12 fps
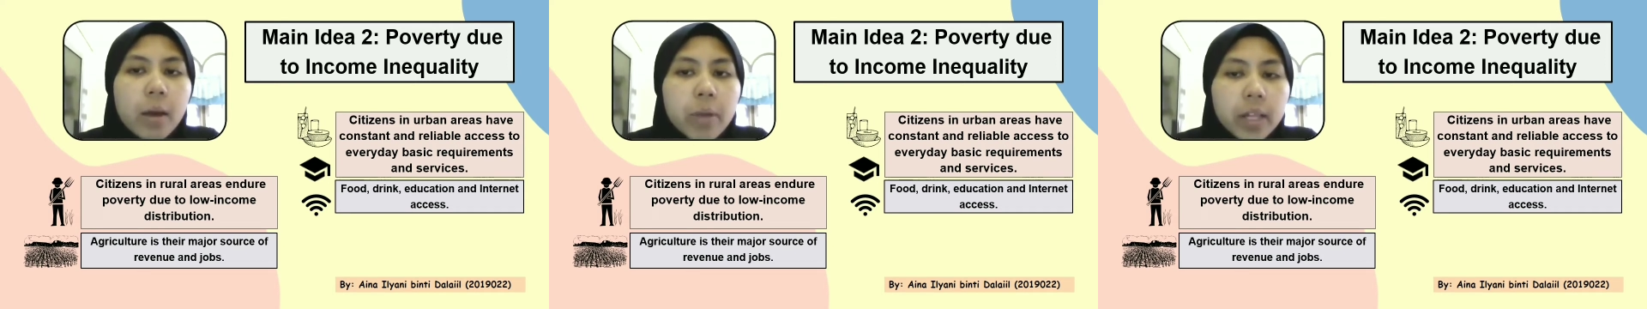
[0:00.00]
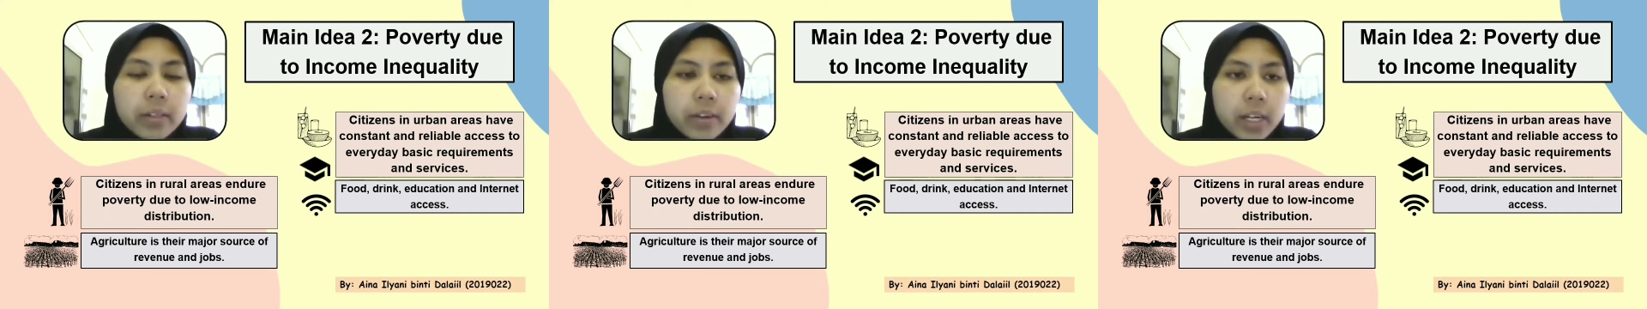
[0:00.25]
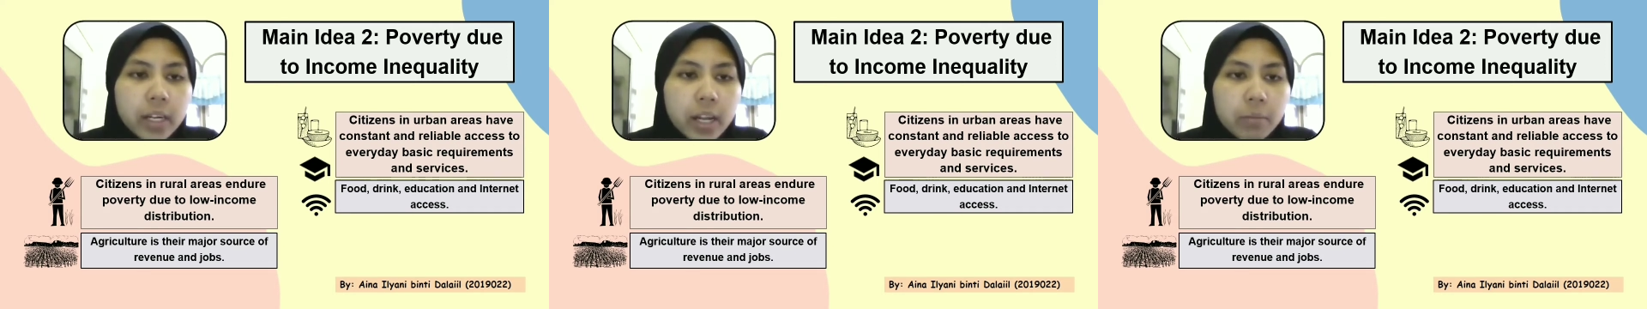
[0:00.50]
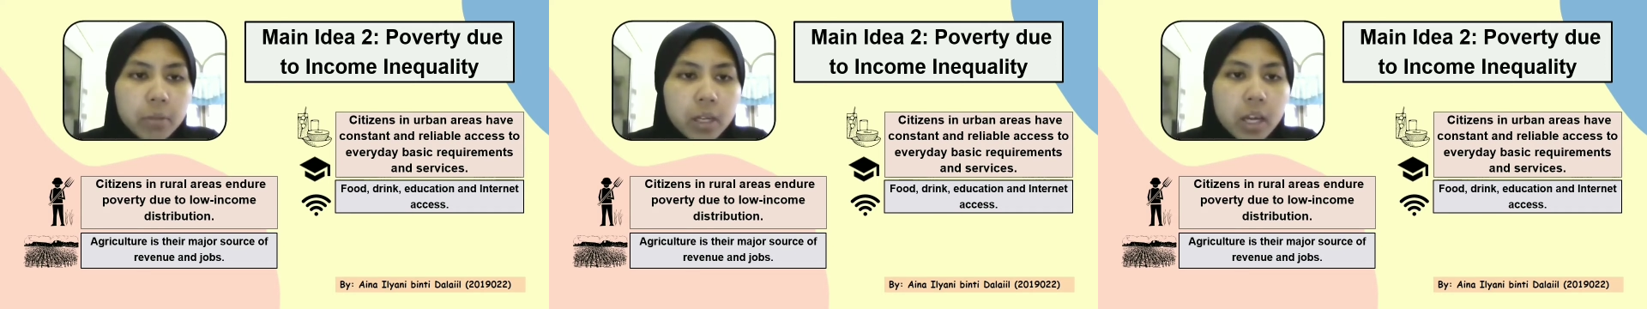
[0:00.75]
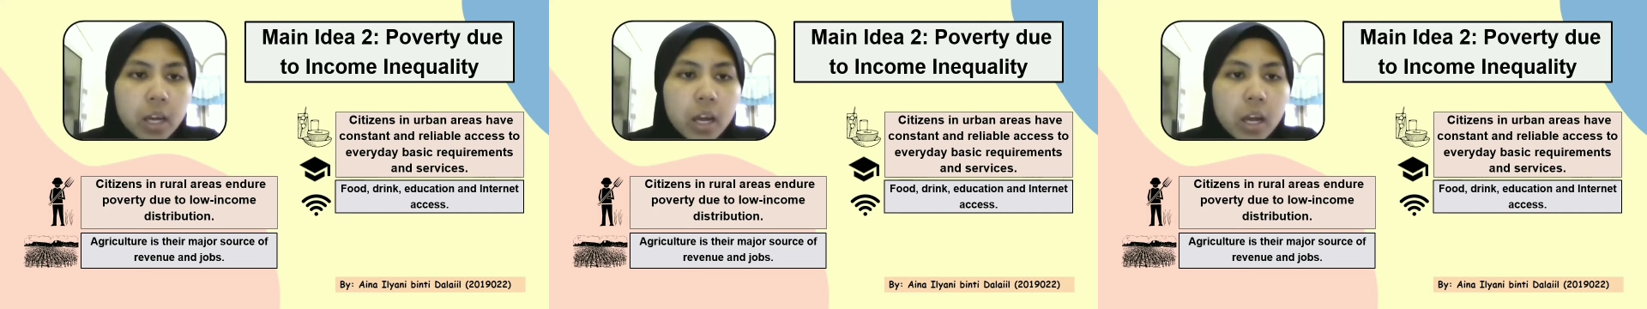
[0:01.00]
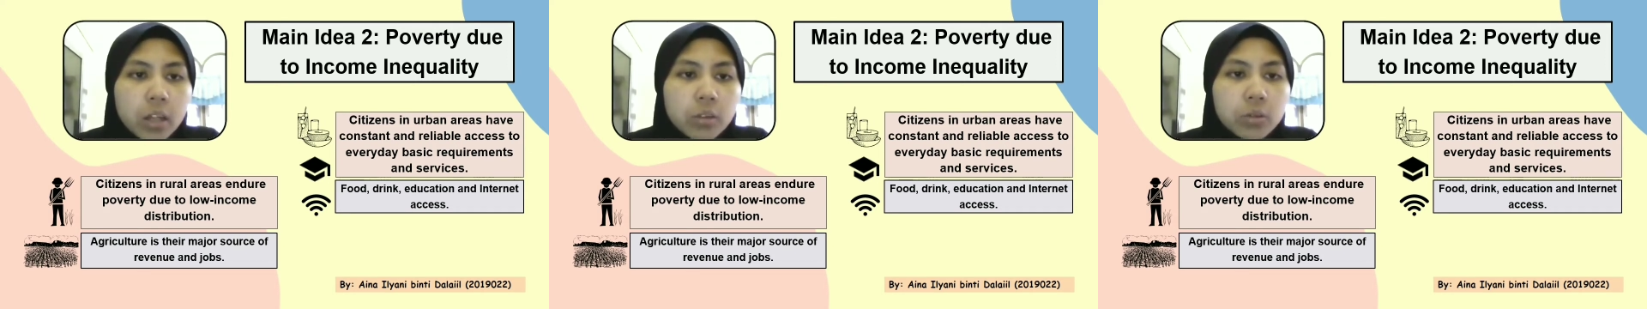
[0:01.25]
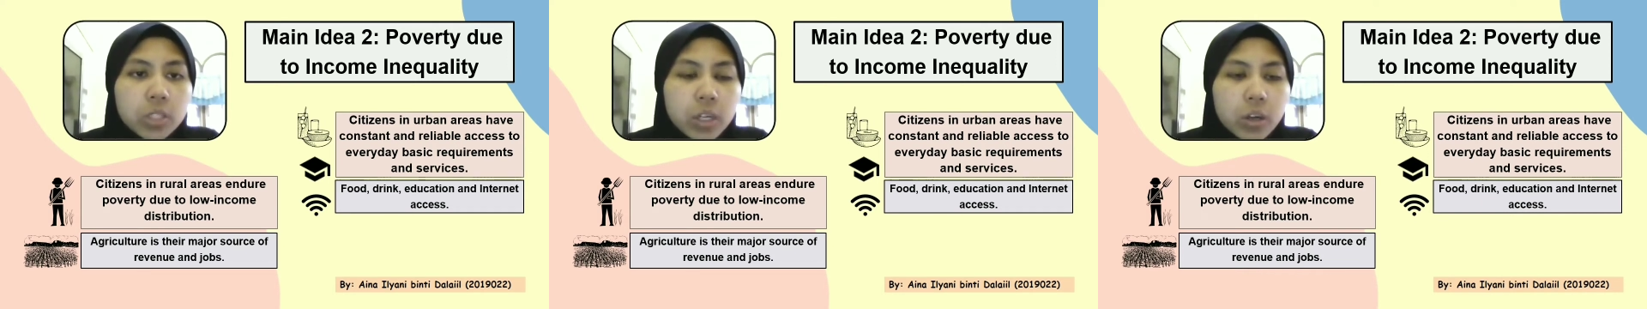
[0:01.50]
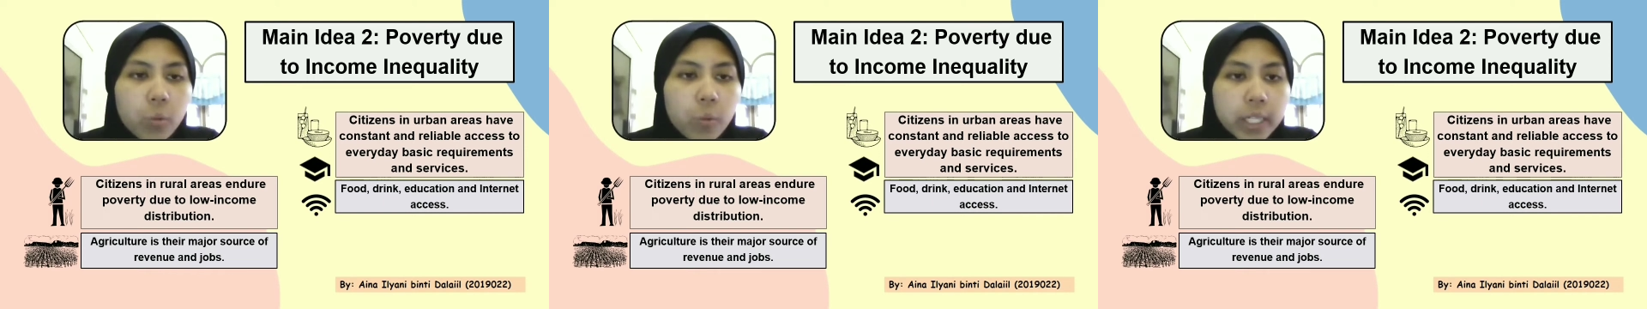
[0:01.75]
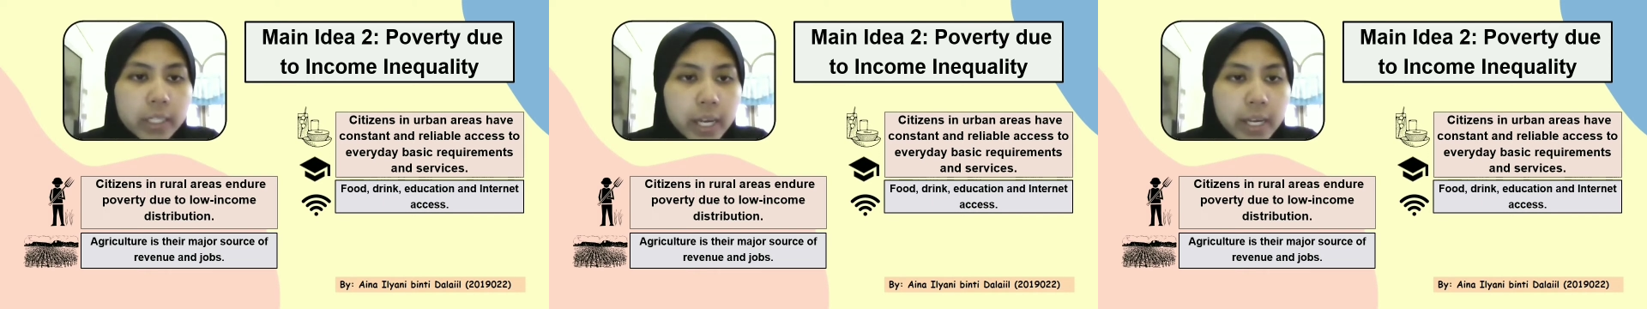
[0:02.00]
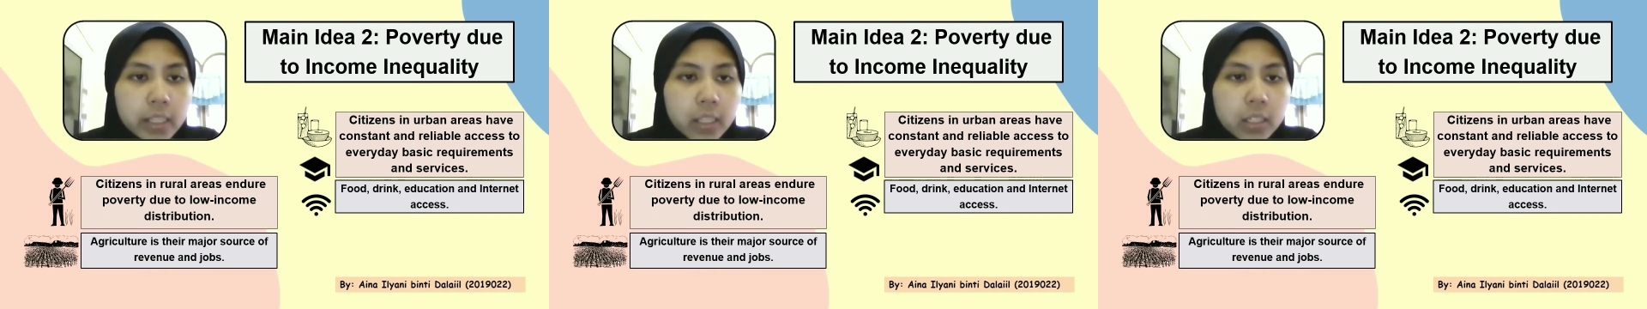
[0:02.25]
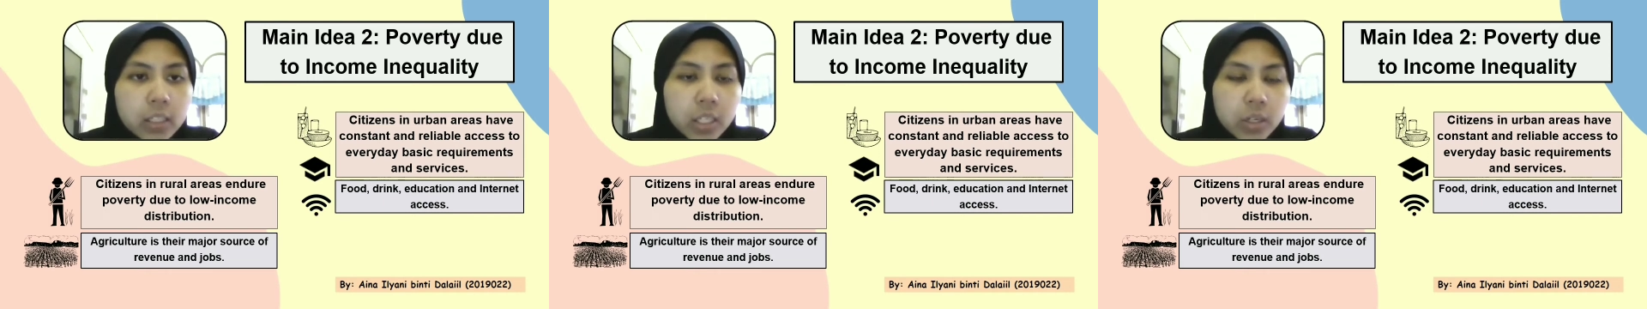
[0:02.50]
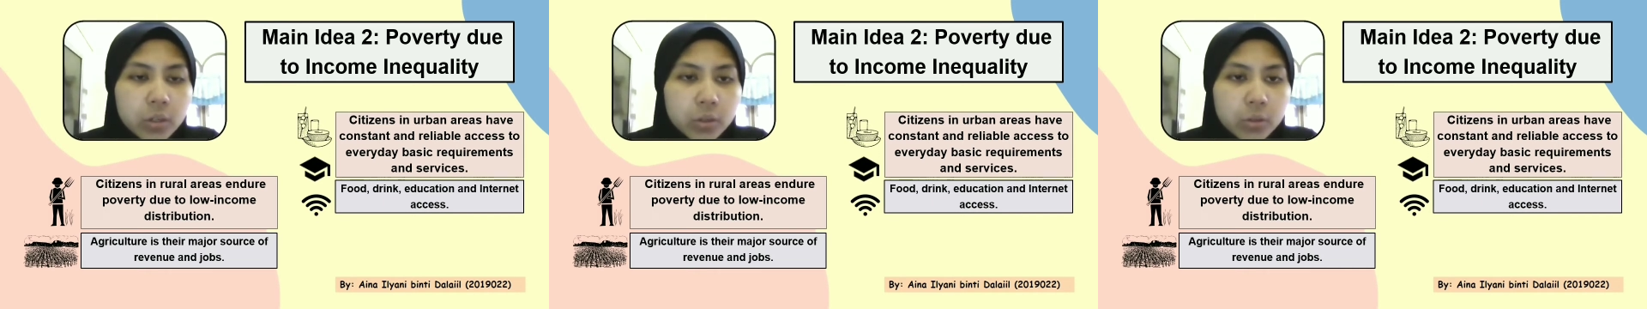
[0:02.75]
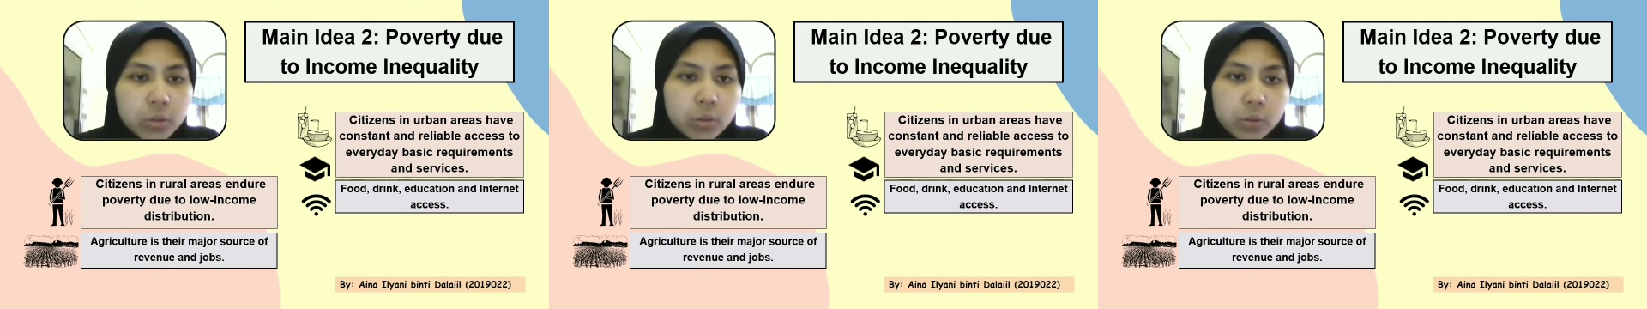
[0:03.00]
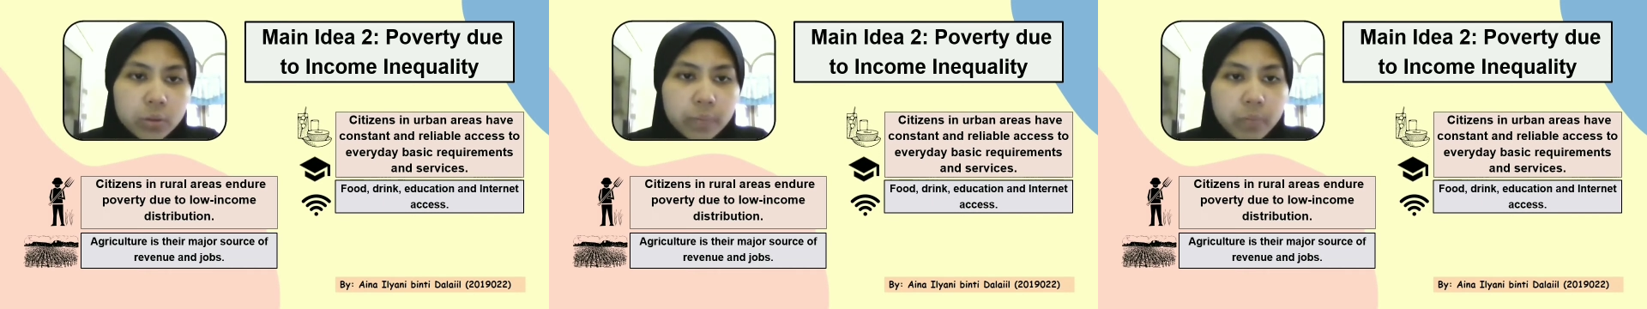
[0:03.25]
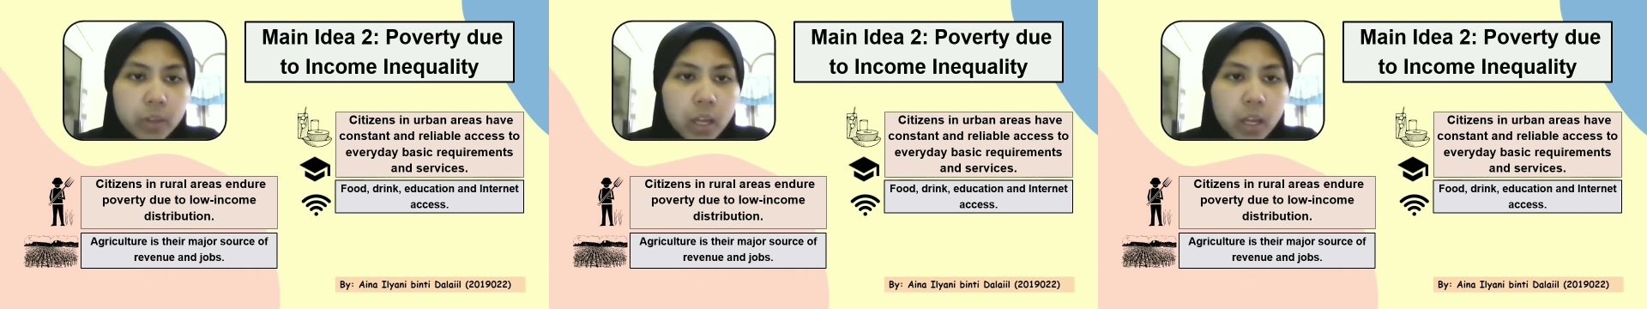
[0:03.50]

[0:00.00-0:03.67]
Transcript: metric number 2019022.